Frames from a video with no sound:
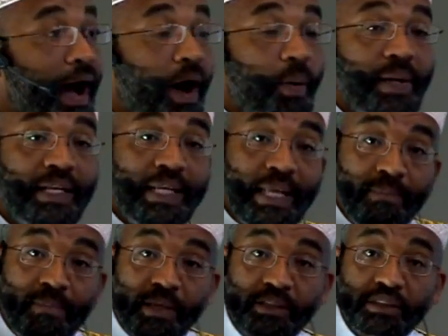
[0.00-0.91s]
our
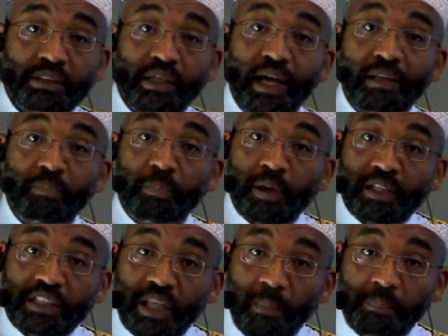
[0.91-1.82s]
image and
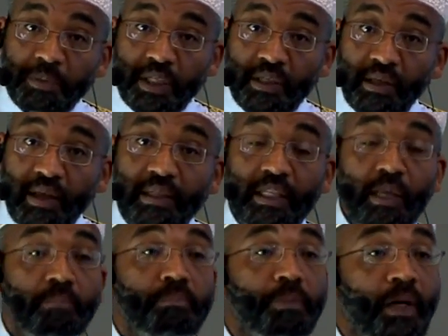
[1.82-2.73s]
perception and
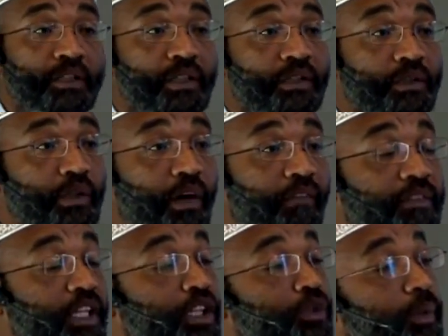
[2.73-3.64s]
impressions
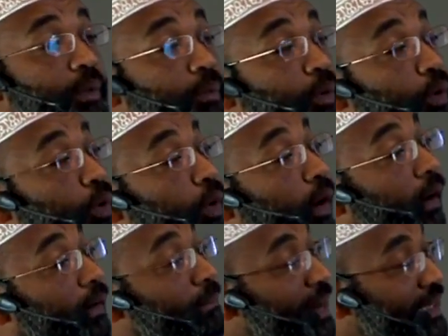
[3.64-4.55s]
of these people who
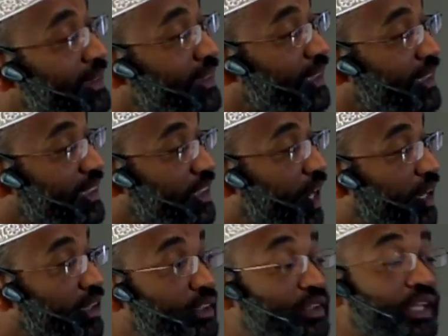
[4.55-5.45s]
are mentally
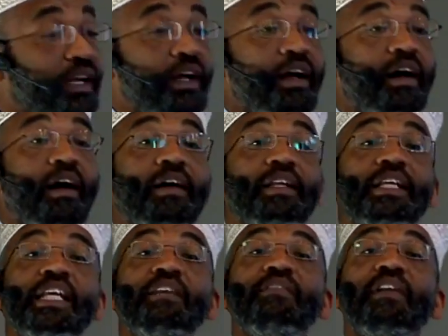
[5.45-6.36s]
challenged are
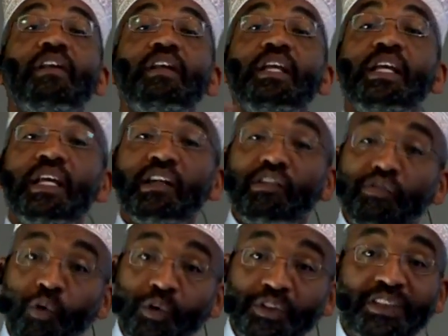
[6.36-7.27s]
even
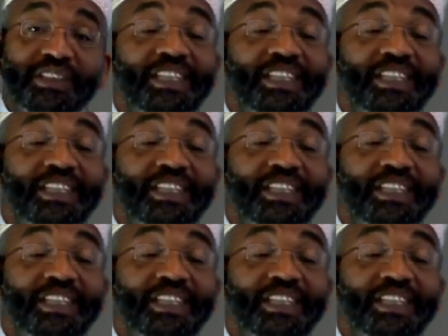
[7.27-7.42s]
reinforced